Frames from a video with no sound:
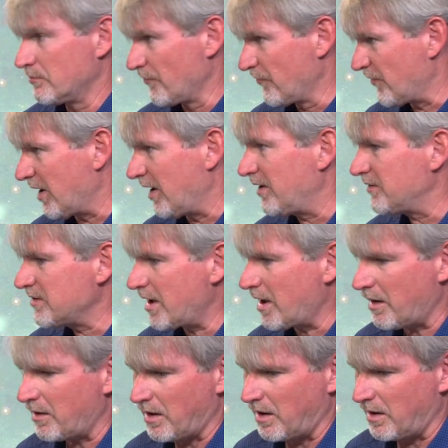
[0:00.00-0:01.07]
then
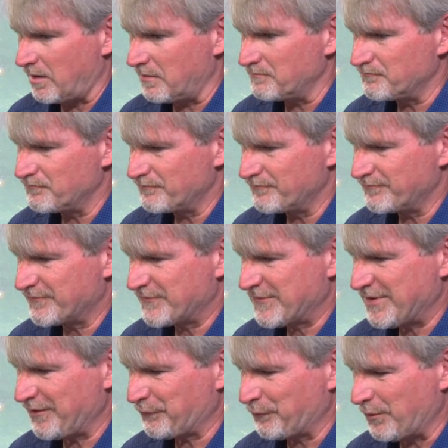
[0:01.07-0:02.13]
yeah, um,
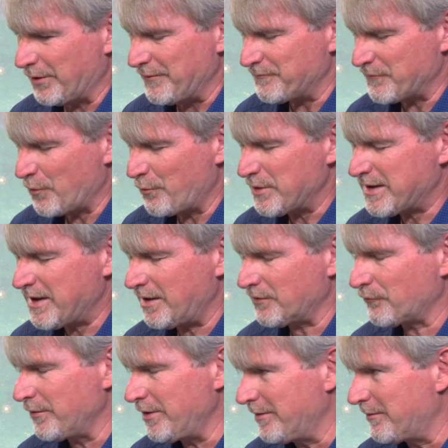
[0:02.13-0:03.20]
guess what? We
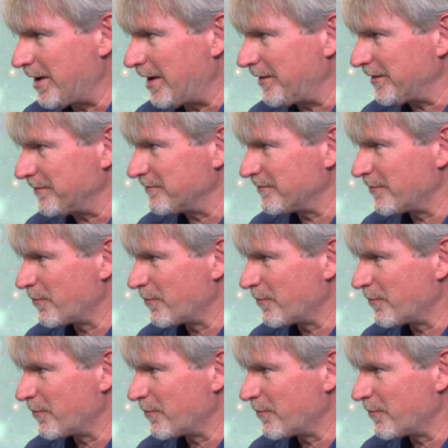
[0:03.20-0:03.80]
can't tweet about it.